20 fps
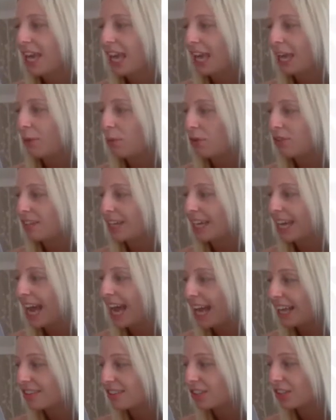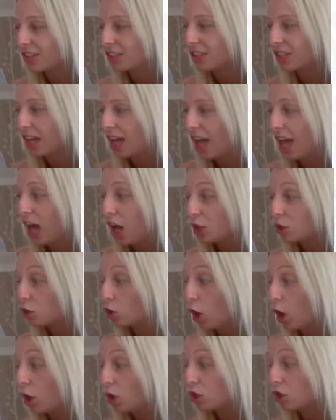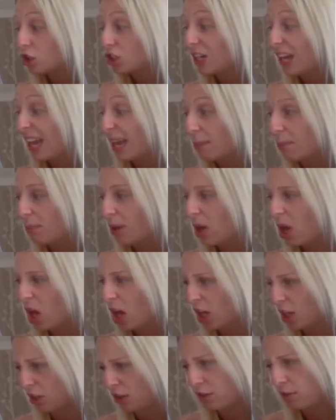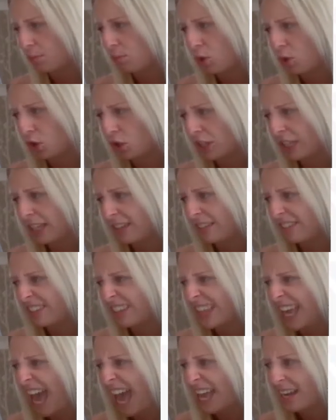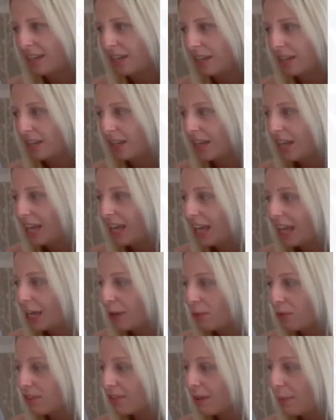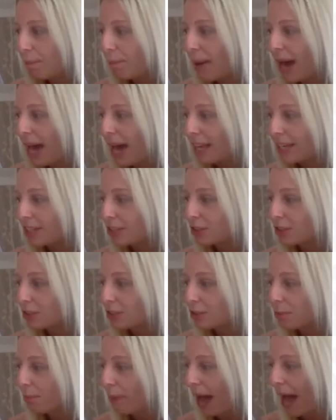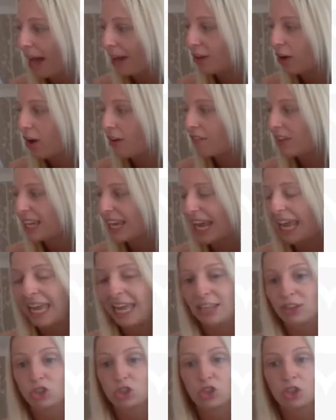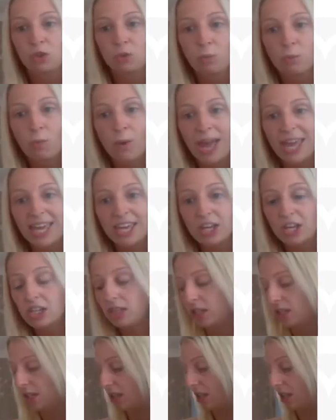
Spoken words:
It was a castle, a tall ship, a smuggler's den. It was the barnacled back of an ancient whale.